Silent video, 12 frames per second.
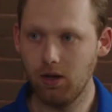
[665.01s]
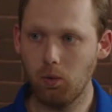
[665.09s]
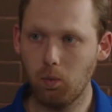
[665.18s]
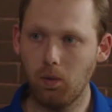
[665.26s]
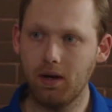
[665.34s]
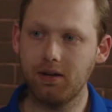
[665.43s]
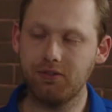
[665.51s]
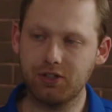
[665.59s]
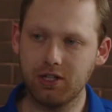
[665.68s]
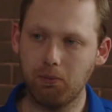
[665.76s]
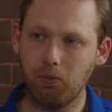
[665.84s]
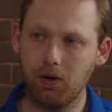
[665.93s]
What if
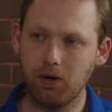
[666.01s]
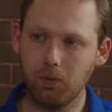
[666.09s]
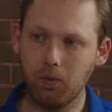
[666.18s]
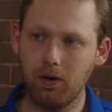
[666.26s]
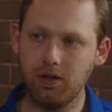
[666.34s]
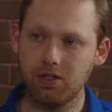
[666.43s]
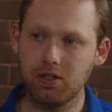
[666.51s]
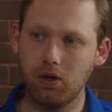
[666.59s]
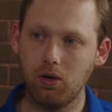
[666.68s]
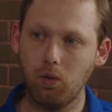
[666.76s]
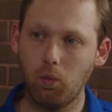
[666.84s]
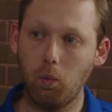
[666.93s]
someone was
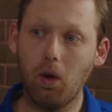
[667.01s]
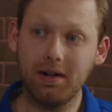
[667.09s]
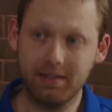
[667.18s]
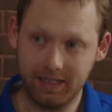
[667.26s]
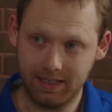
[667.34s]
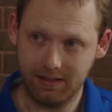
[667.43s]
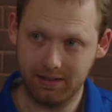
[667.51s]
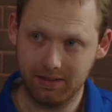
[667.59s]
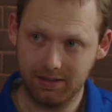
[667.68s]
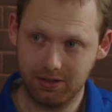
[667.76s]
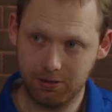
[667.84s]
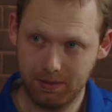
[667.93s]
wanting
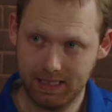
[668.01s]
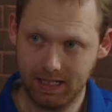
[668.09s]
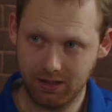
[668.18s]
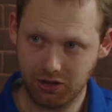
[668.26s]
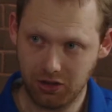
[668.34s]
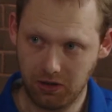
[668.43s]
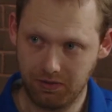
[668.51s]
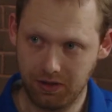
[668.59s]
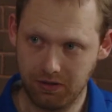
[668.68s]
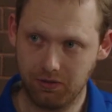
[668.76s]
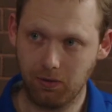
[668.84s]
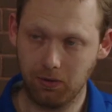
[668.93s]
to be a
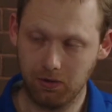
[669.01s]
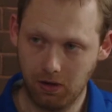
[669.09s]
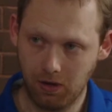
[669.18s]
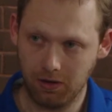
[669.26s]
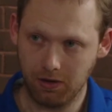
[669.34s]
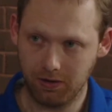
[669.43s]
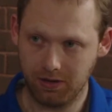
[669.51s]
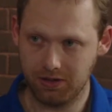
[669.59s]
servant for longer?